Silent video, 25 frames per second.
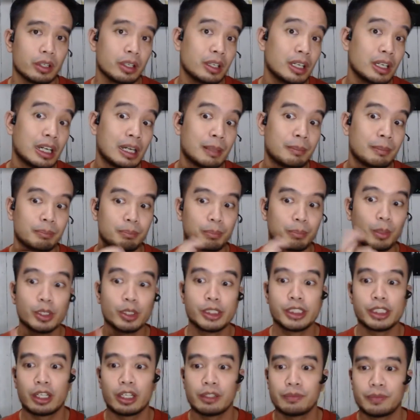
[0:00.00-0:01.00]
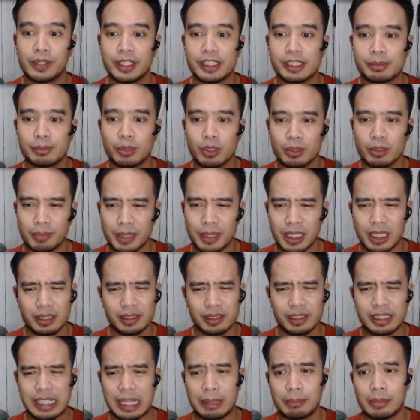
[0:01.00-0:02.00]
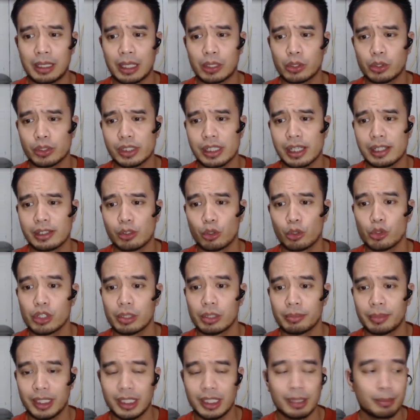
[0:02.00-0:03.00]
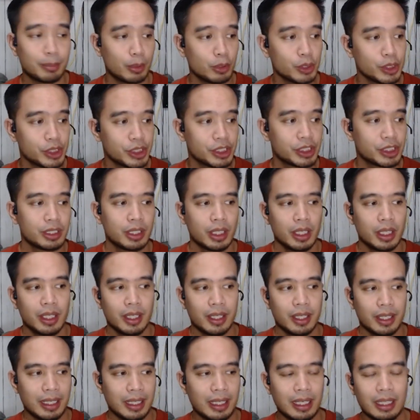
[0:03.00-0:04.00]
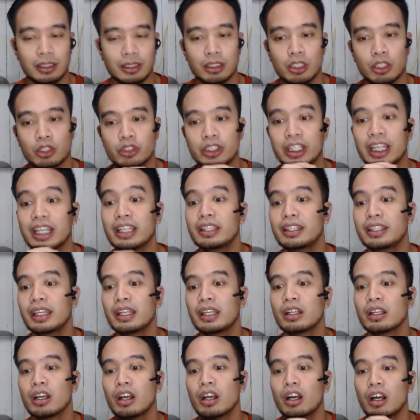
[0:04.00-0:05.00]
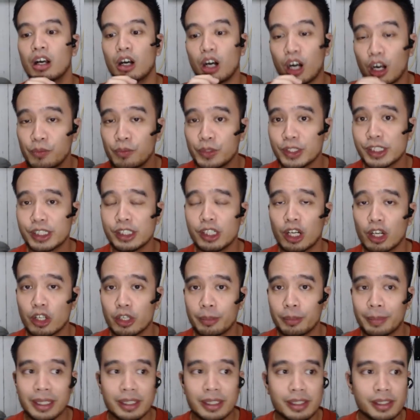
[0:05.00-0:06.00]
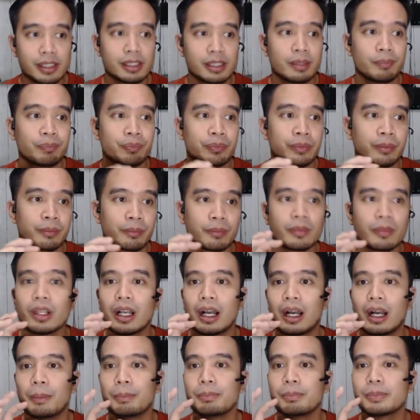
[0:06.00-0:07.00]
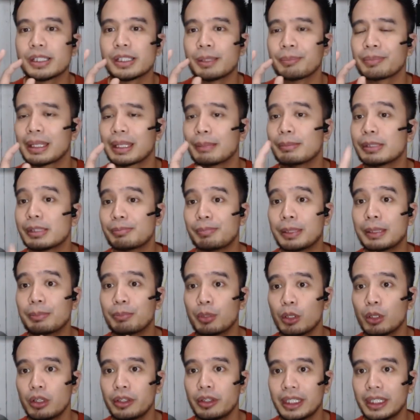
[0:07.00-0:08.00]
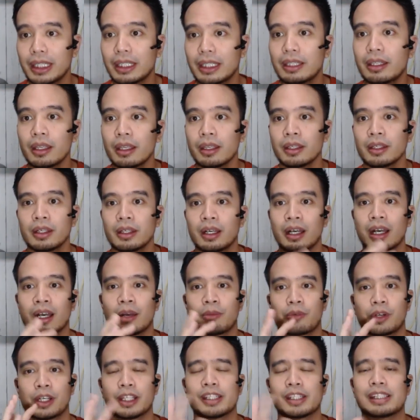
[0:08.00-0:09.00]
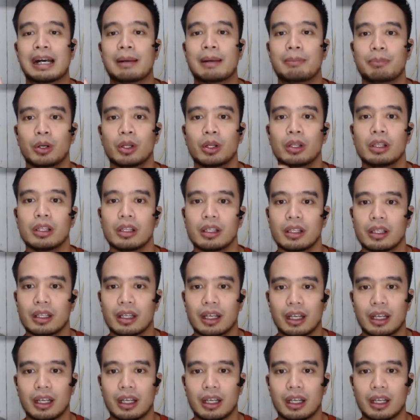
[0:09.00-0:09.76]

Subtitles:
Posting on Facebook, parang same lang to sa social media posts. And creating office documents. Sometimes people need, for example,